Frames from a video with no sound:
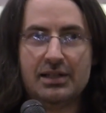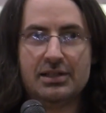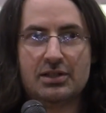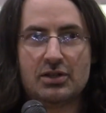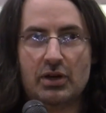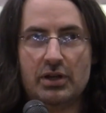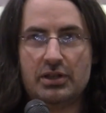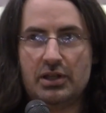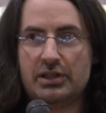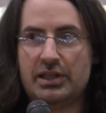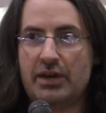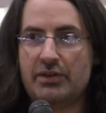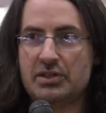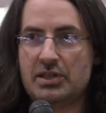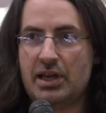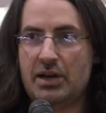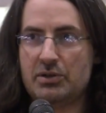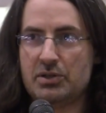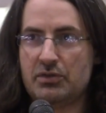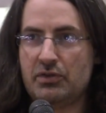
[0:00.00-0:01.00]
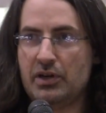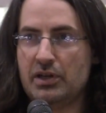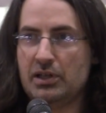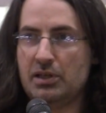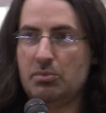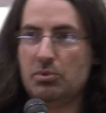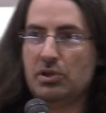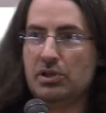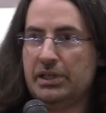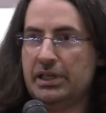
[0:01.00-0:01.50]
so I thought that was that was
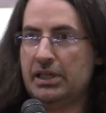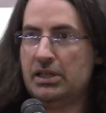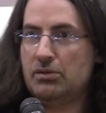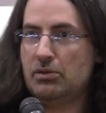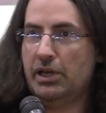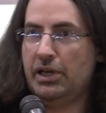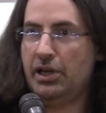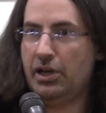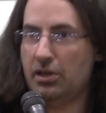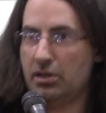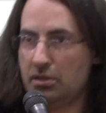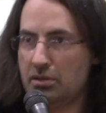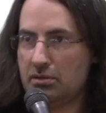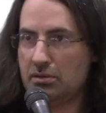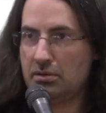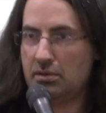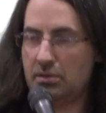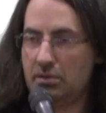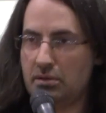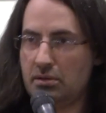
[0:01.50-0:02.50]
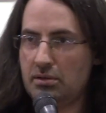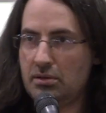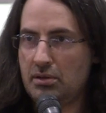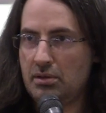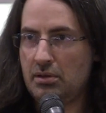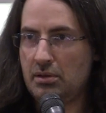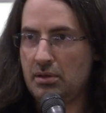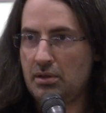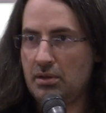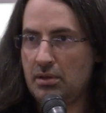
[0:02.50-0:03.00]
fairly brilliant. Right here.
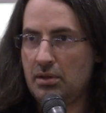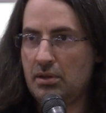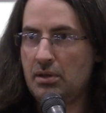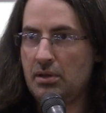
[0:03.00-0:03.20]
How